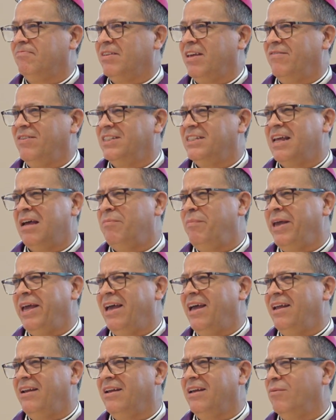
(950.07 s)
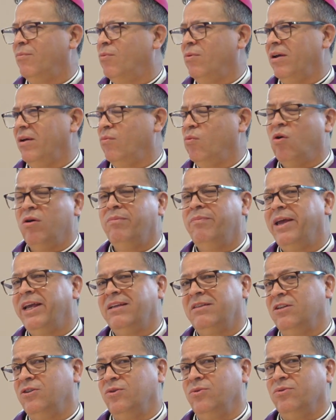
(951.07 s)
If it's not bad, it won't
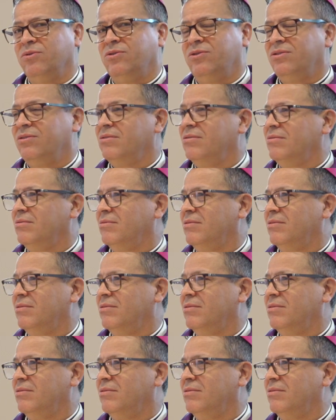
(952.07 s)
make the news.